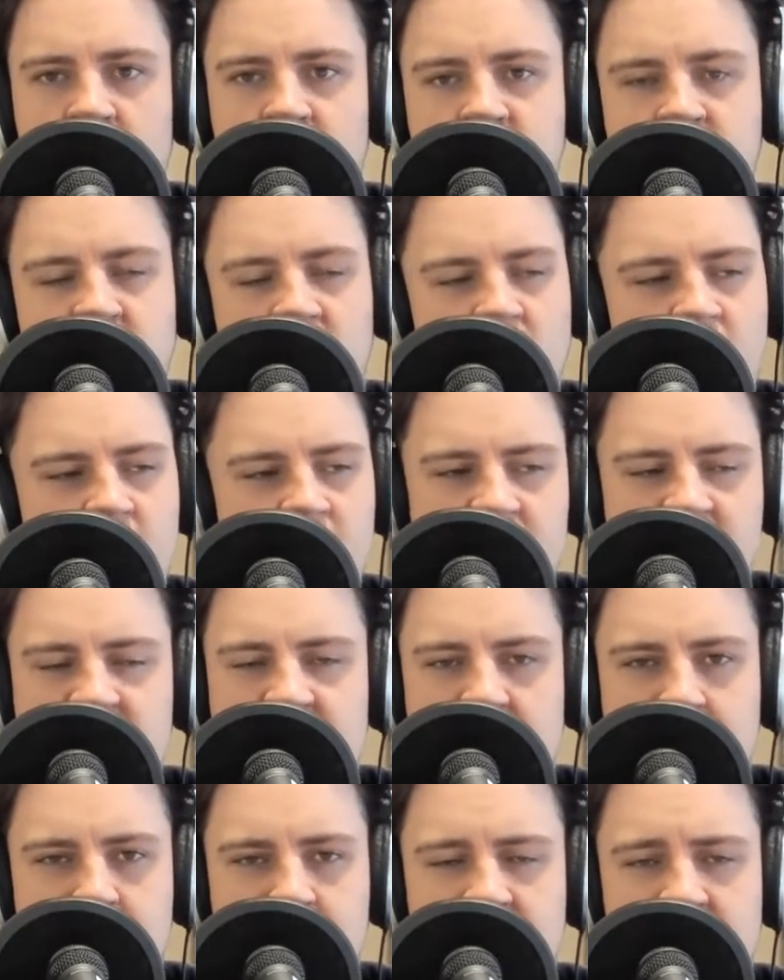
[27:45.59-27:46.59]
It was a lot of the
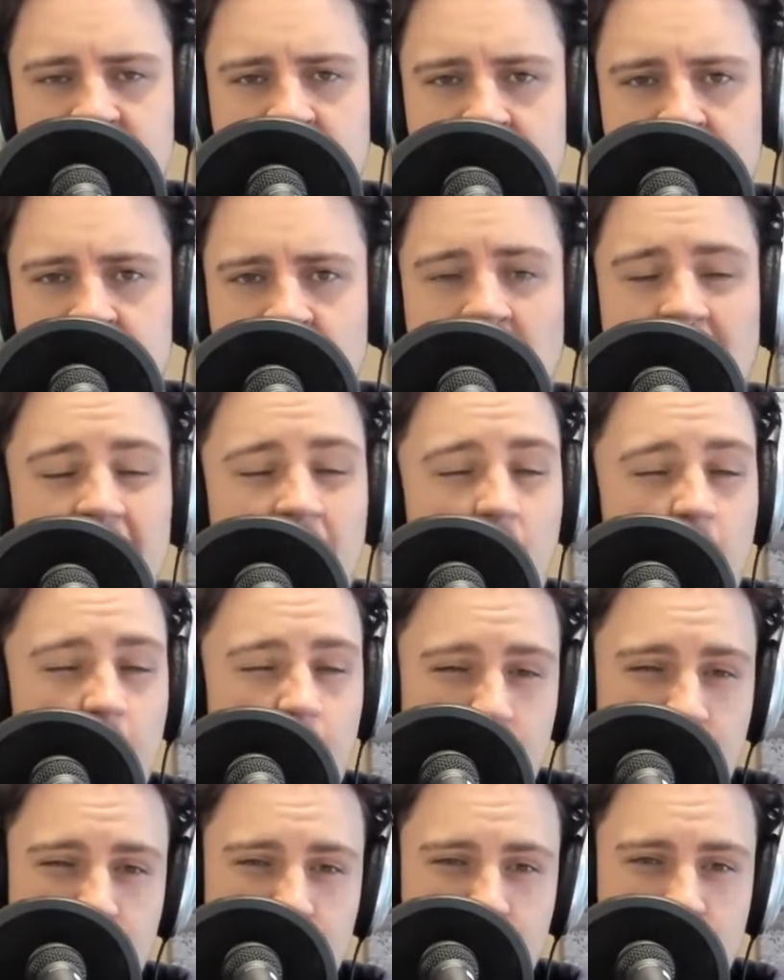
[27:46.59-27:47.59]
same thing. Hangover
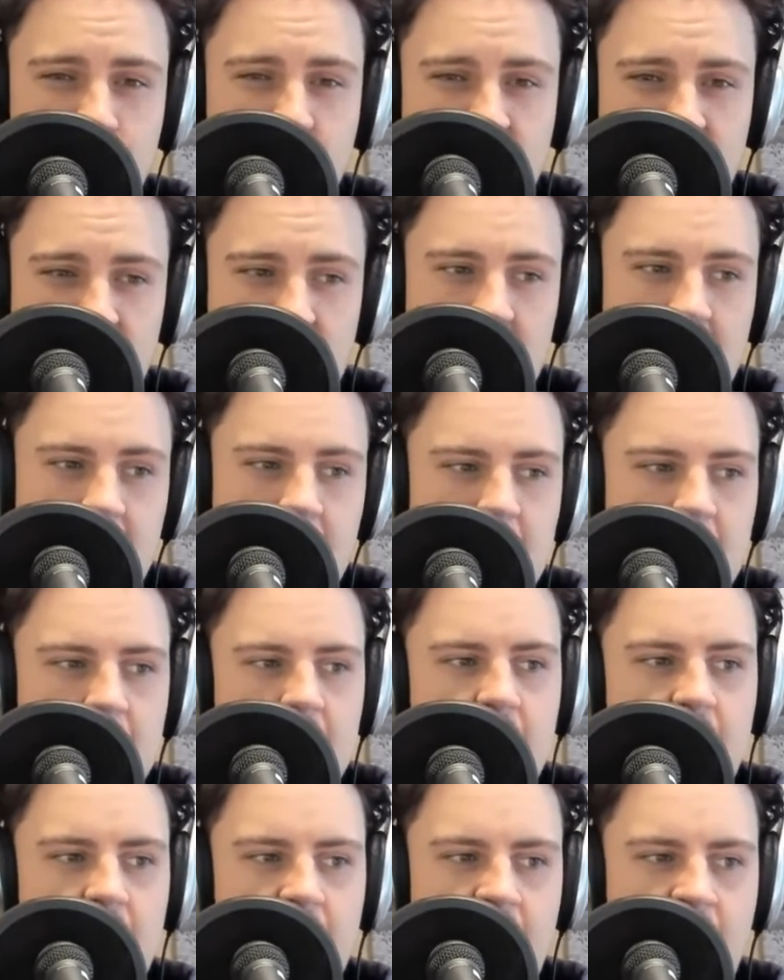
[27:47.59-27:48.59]
3,
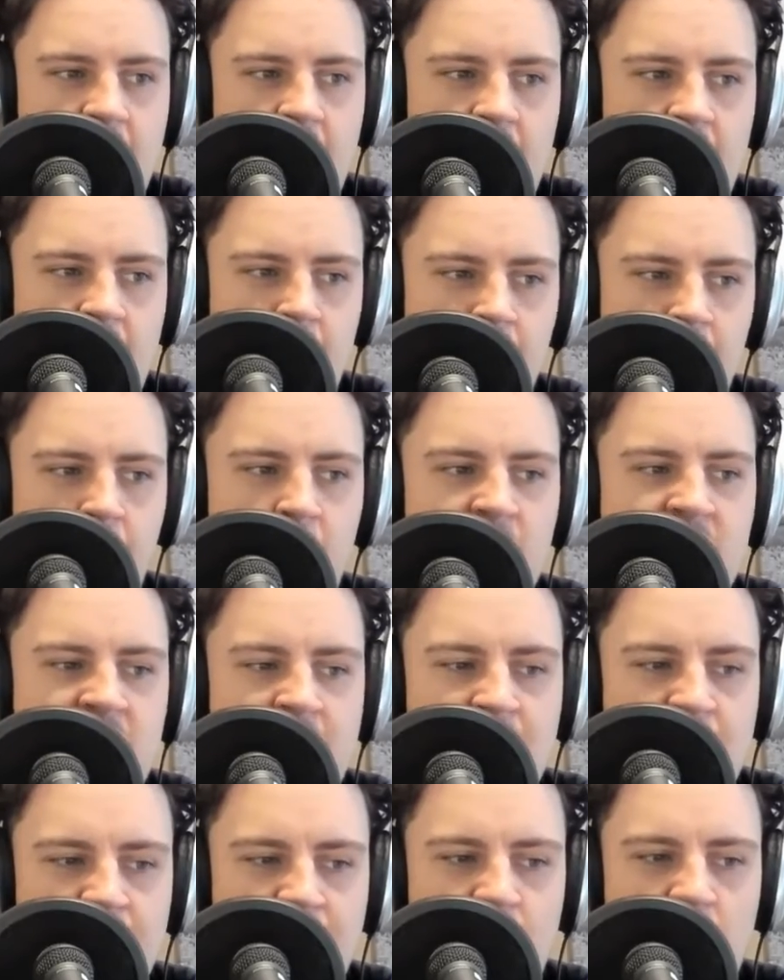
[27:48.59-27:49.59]
I
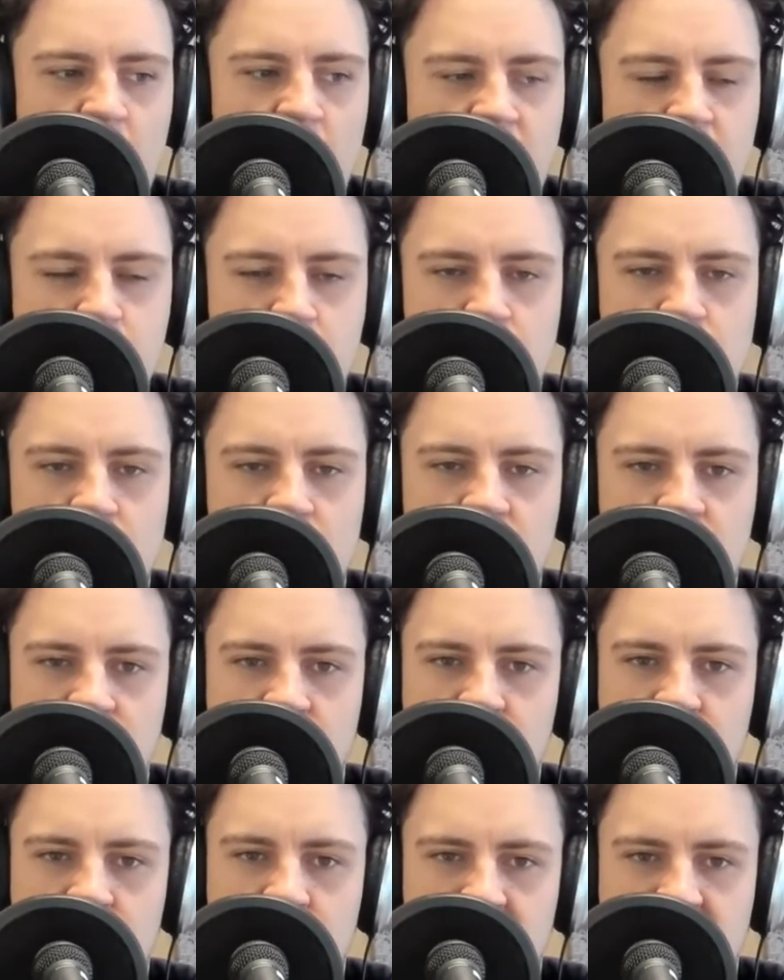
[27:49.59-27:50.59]
definitely felt like he was trying to do
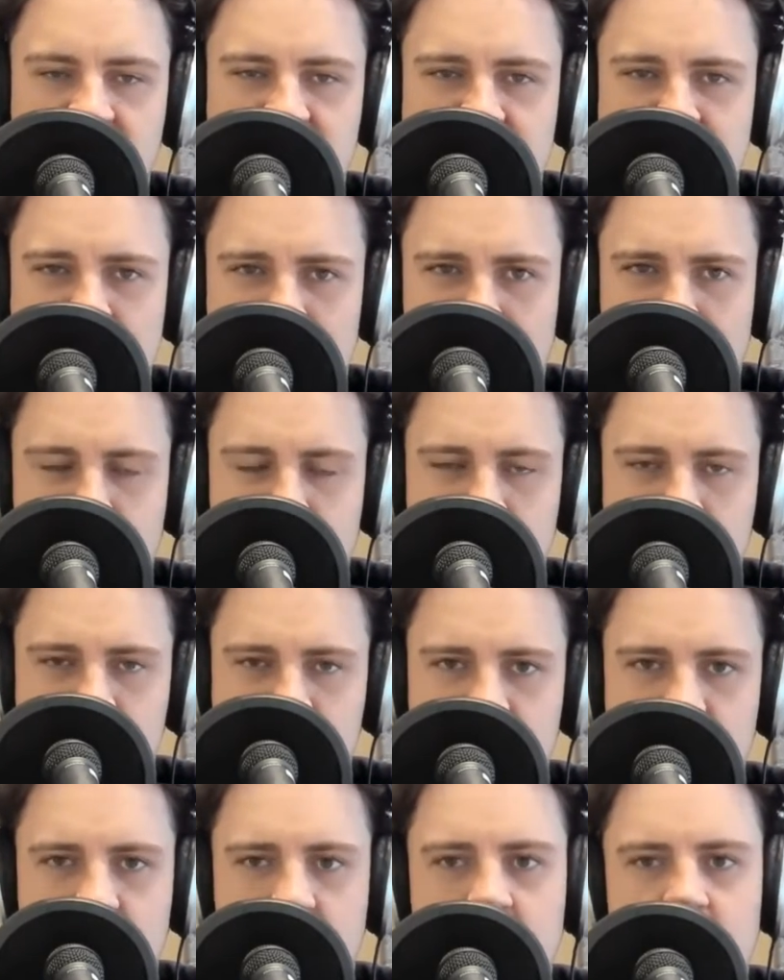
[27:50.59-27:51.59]
something
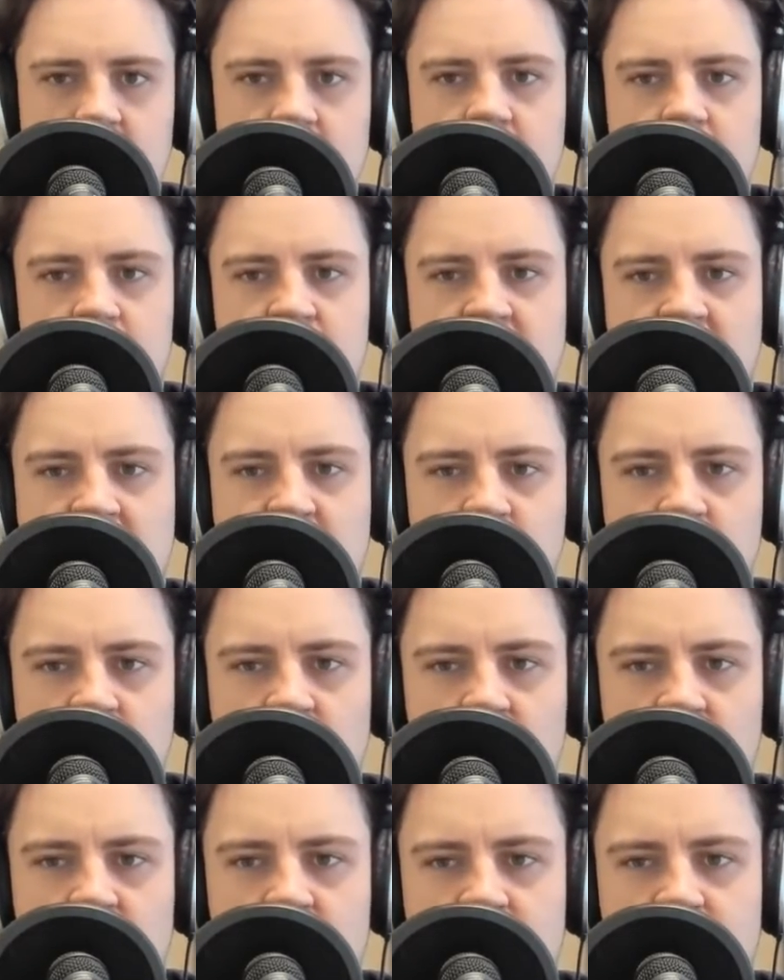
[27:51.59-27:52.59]
different with how
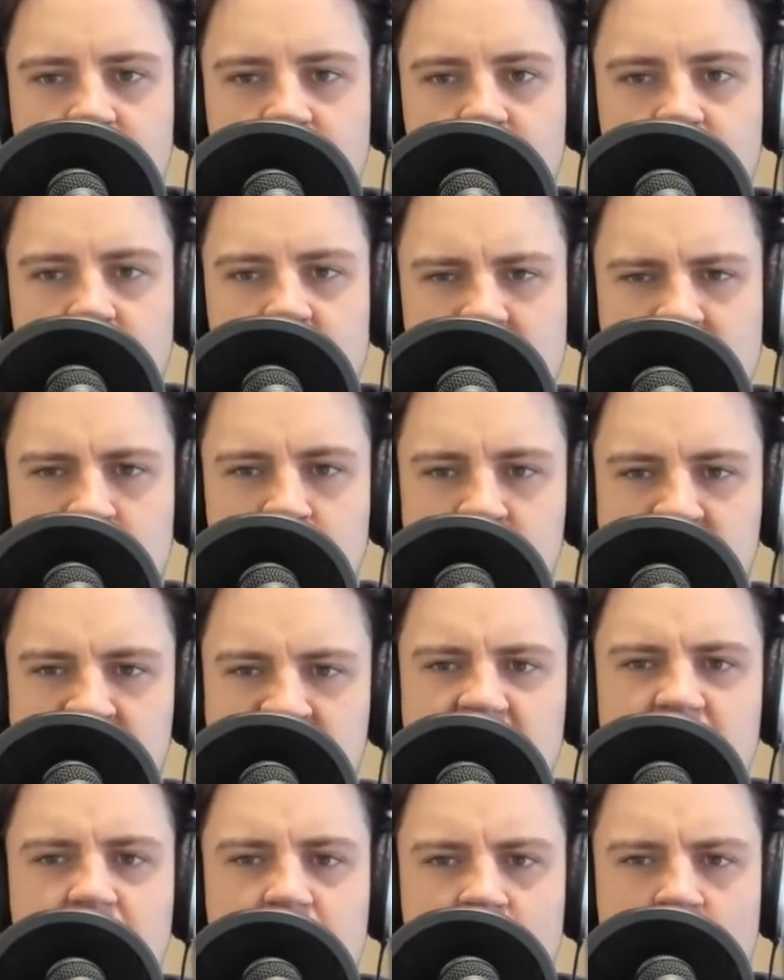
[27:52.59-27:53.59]
it was
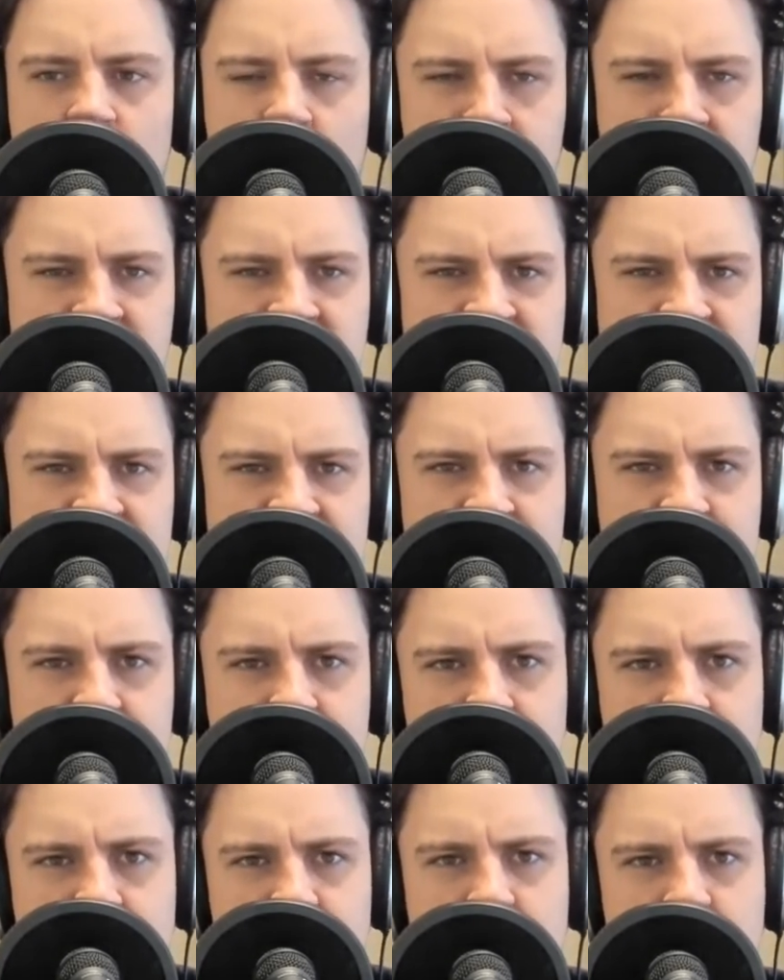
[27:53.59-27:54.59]
still a comedy,
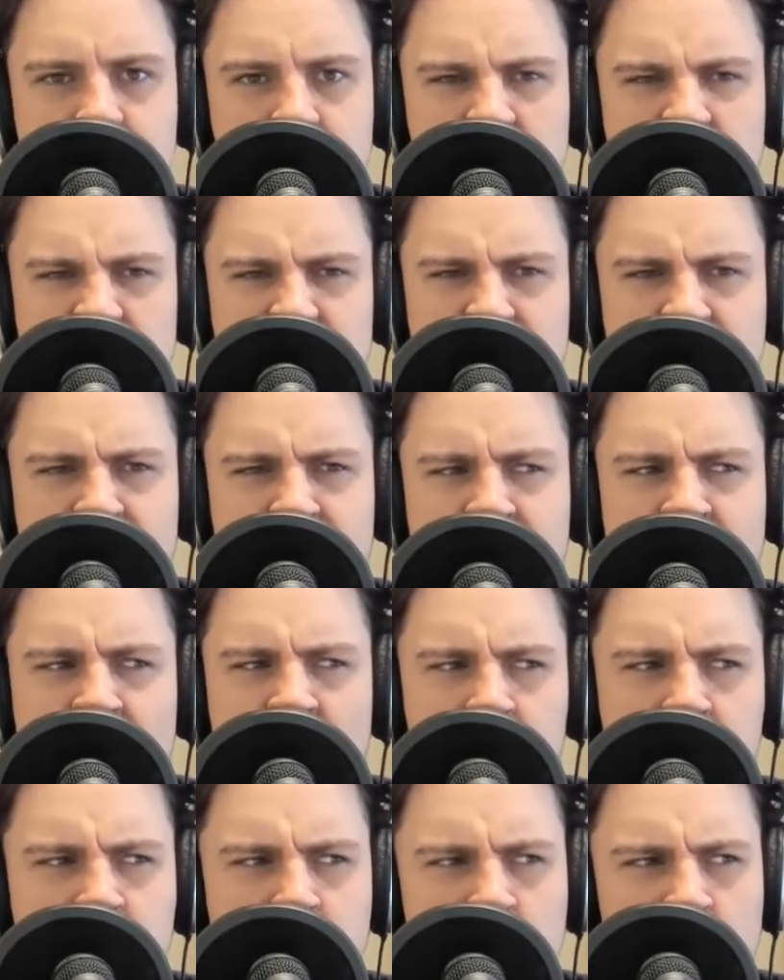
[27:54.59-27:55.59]
but it
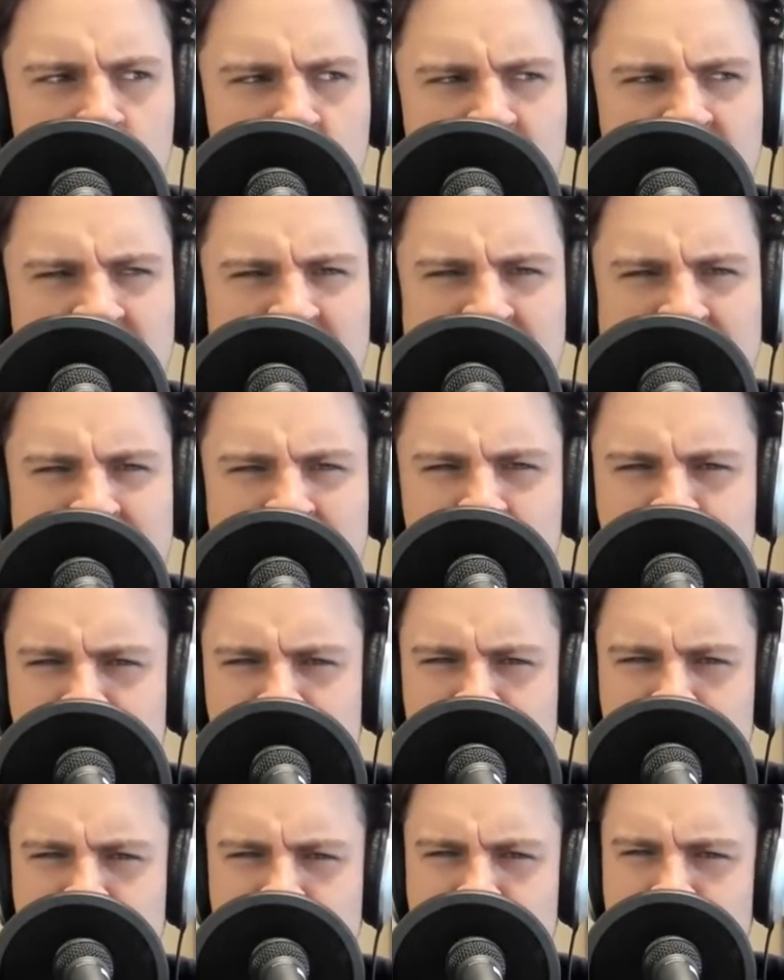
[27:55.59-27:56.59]
felt more like an
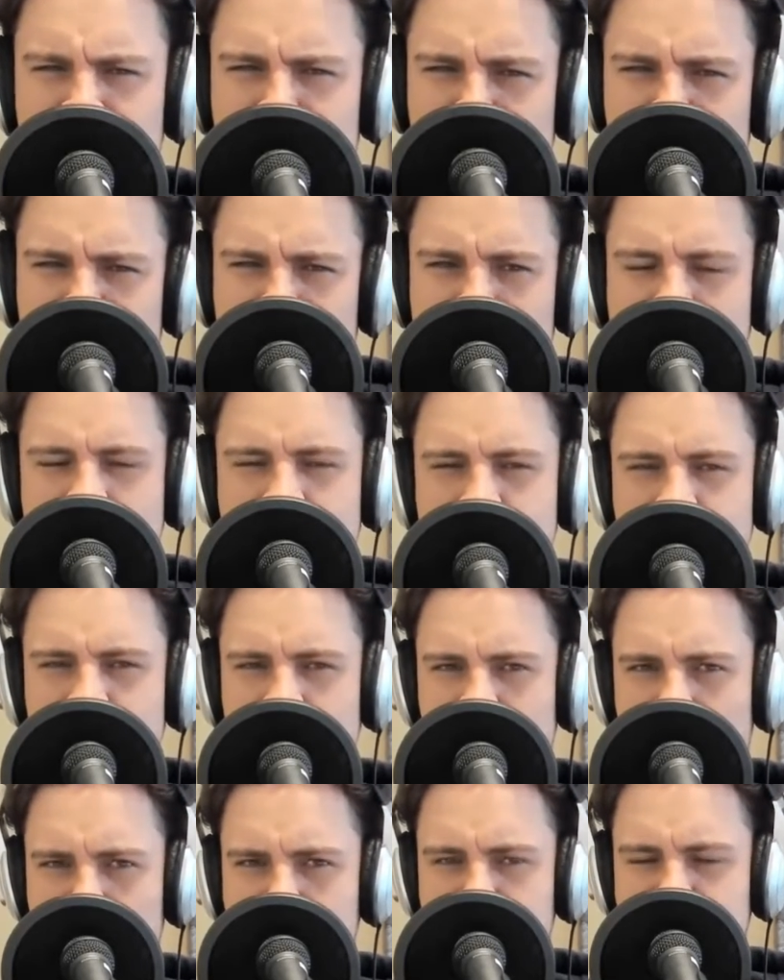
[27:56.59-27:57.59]
action thriller than a
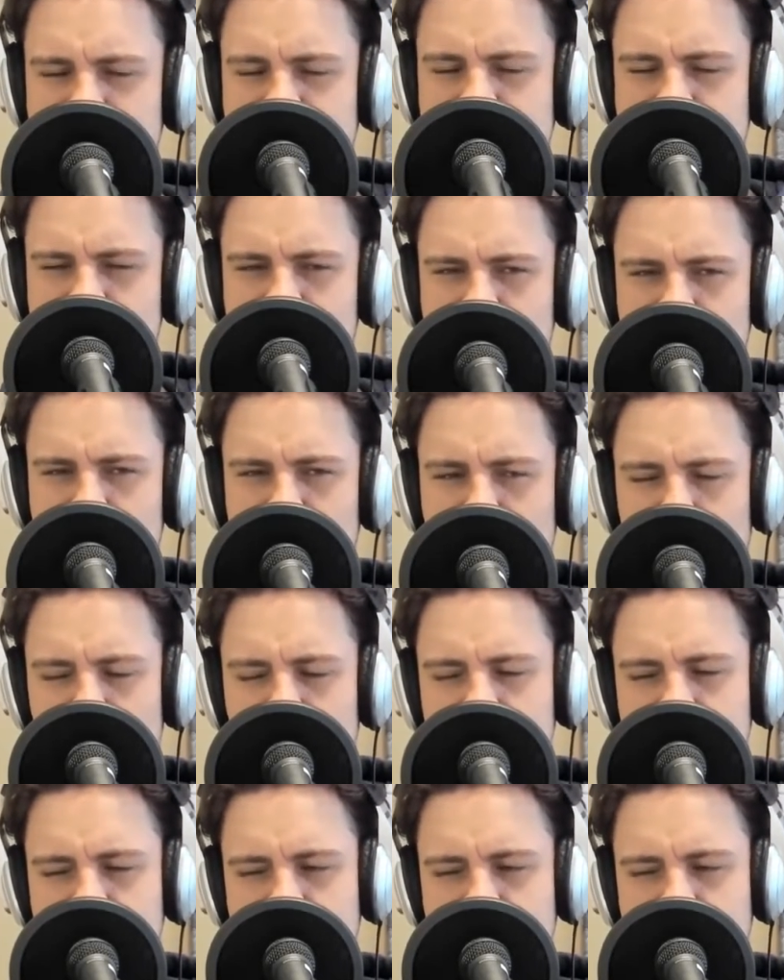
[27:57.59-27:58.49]
comedy at some point.